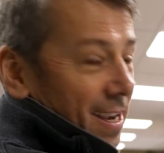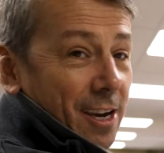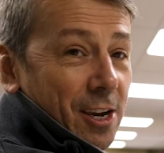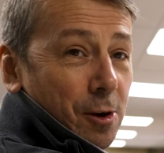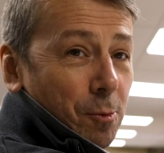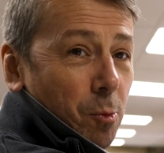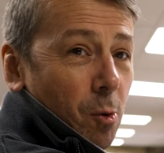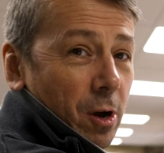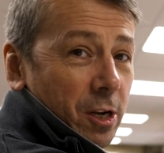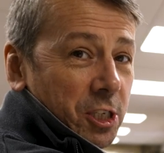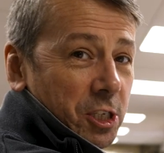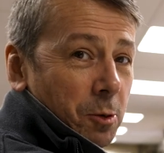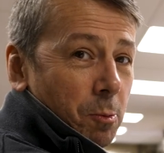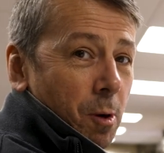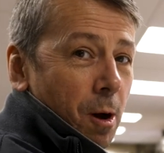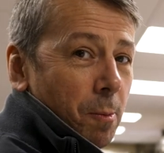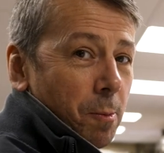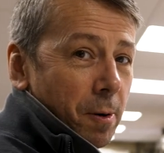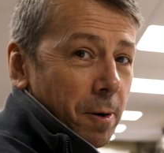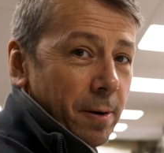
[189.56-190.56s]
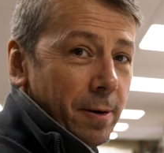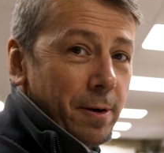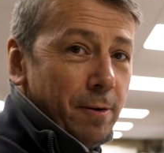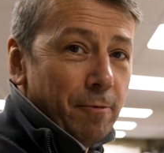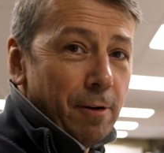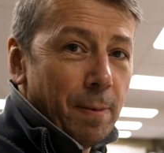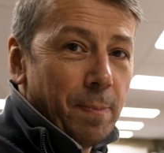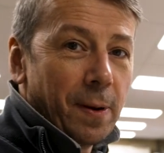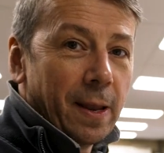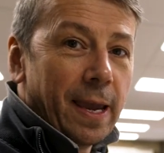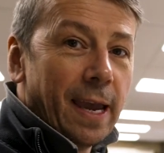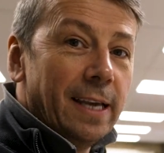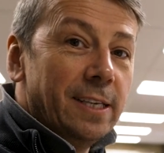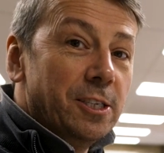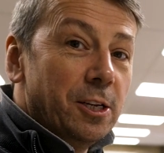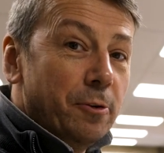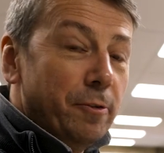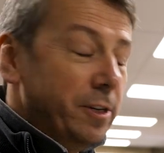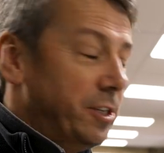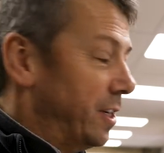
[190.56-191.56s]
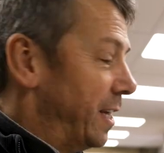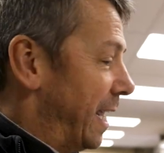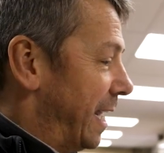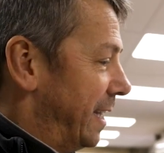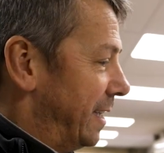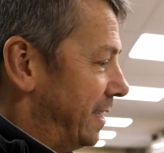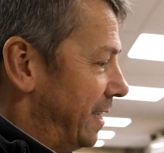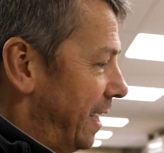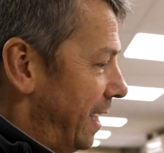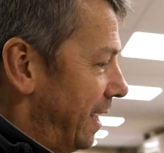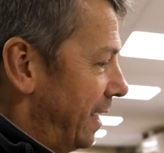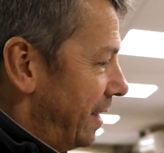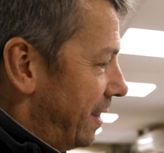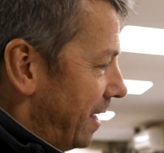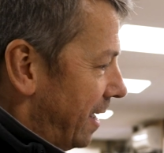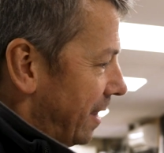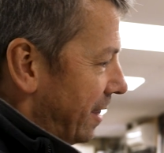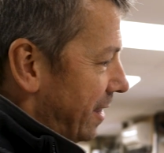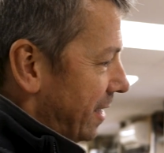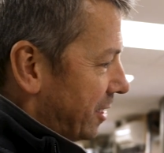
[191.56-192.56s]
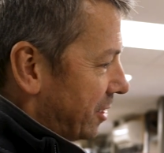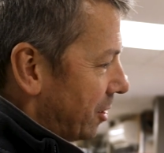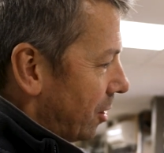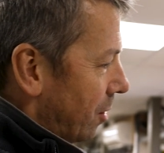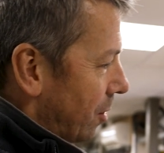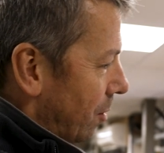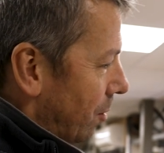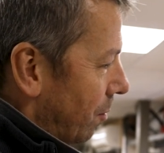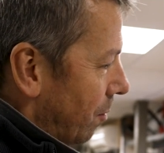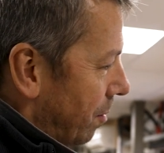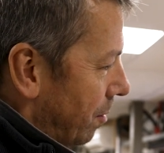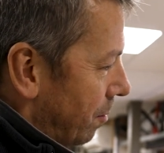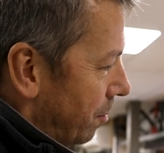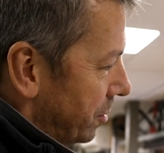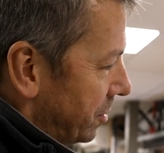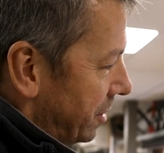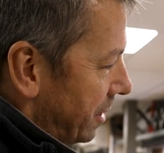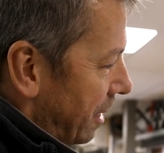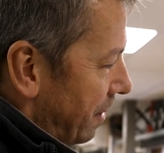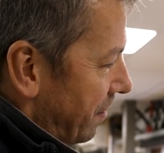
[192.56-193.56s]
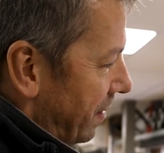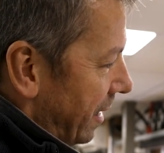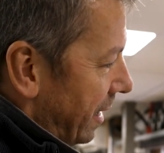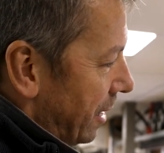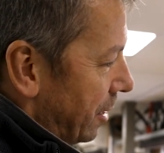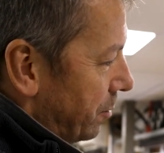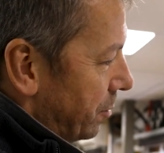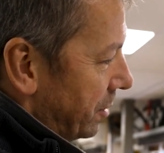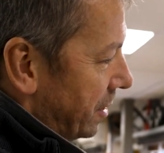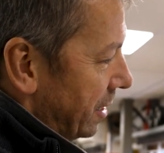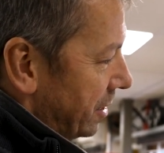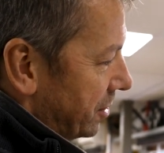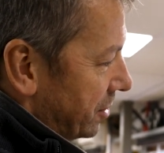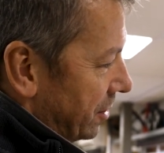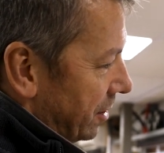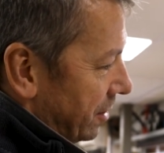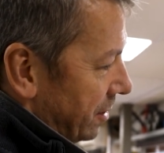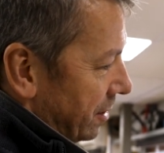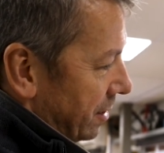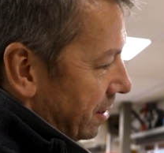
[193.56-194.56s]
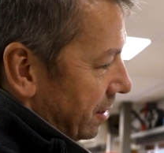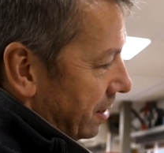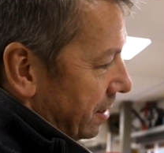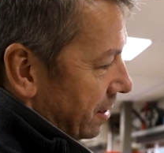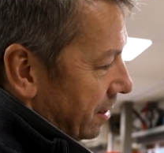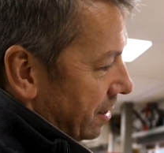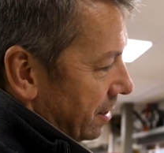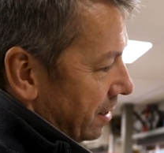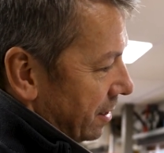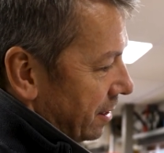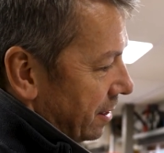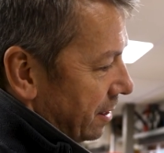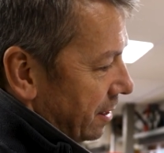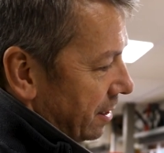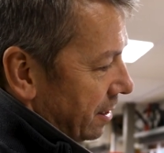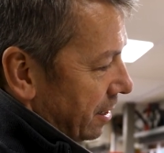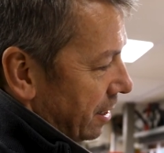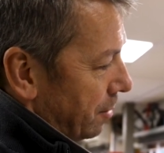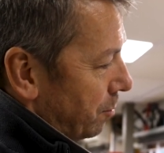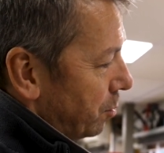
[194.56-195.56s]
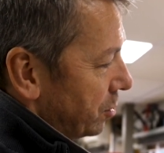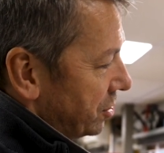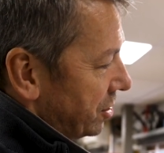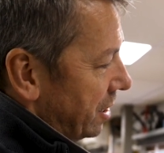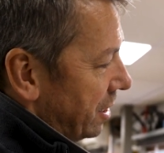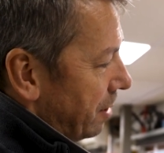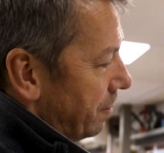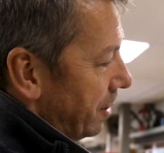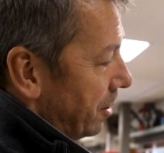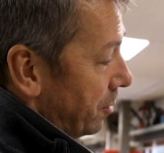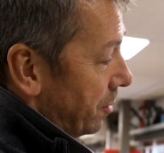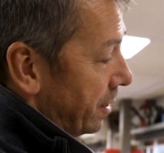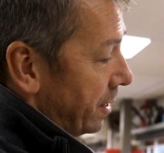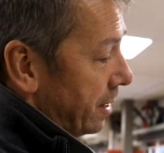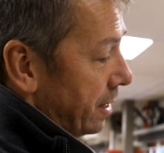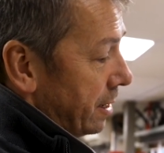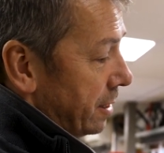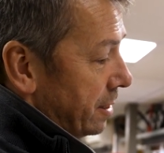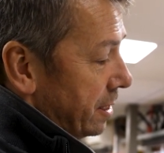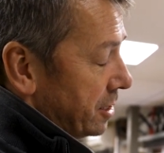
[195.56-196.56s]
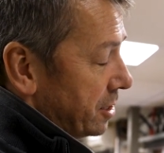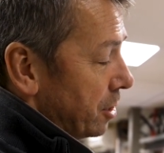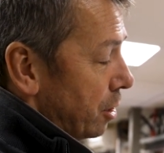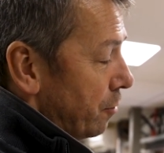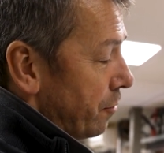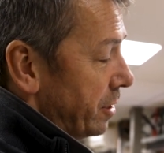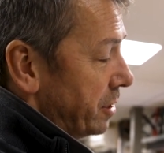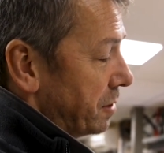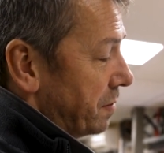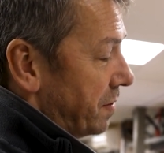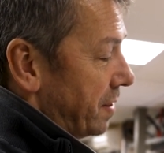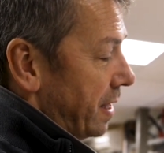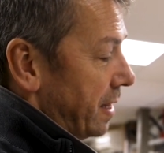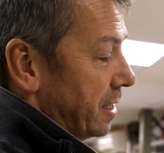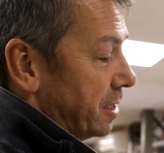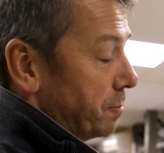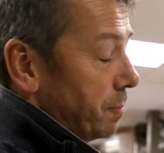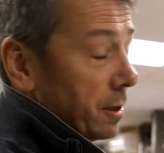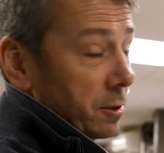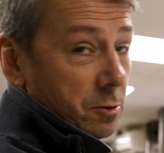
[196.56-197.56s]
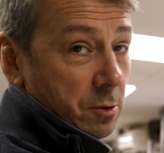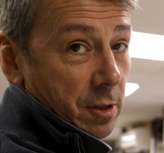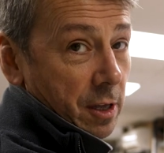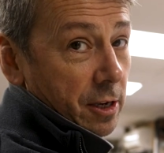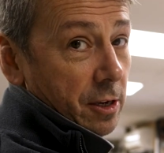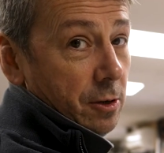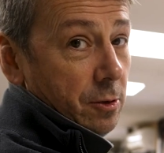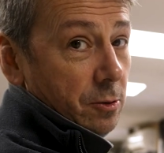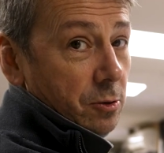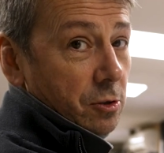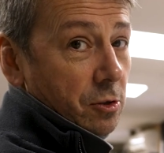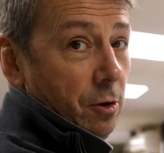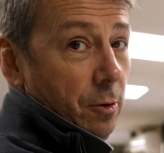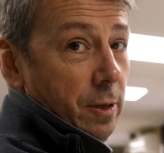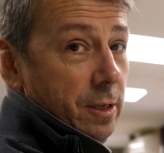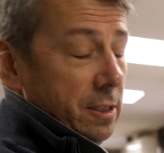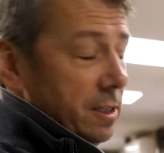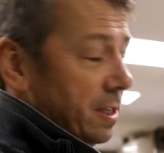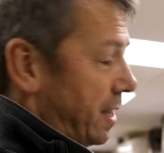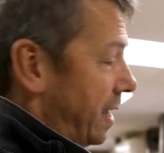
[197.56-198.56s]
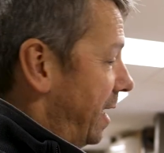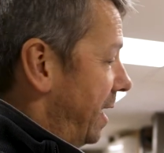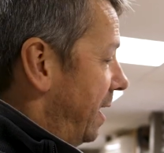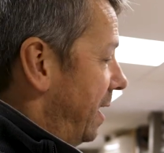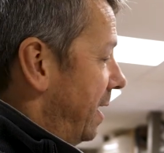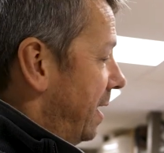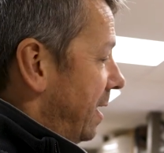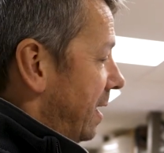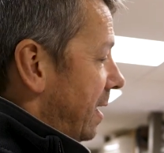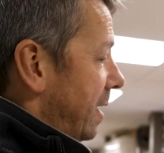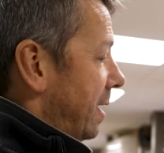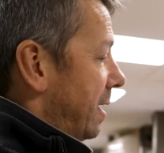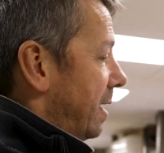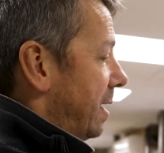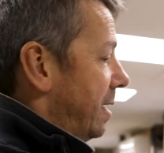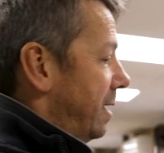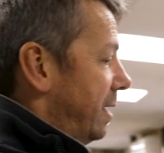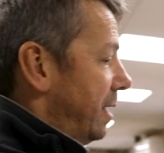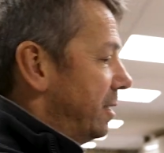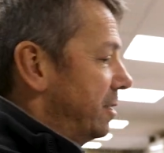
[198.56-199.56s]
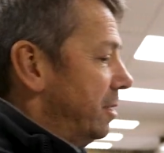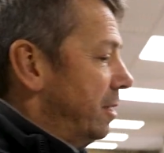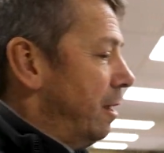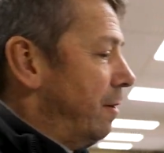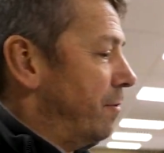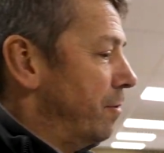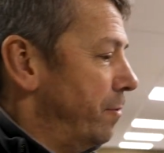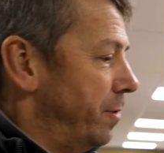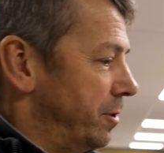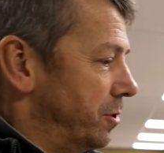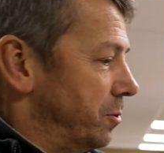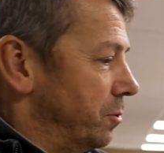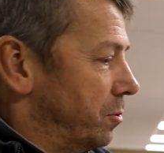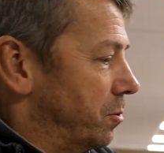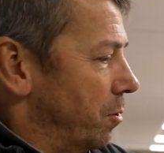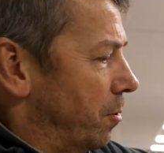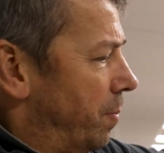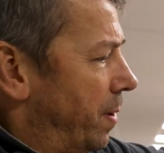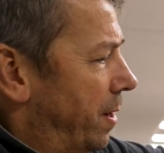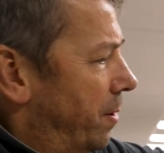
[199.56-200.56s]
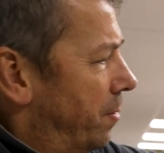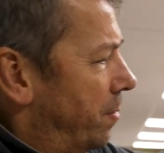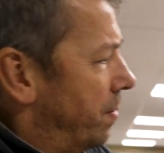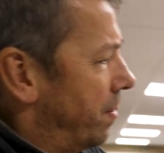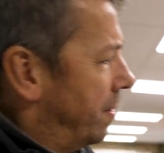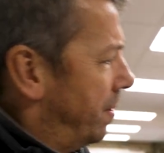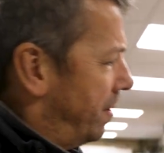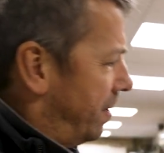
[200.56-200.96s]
It can wind you up when replicating originality that this hole was never equidistant. It wasn't in the middle, and there's no reason for that. There's metal there, you can screw into that. Here's another original door panel.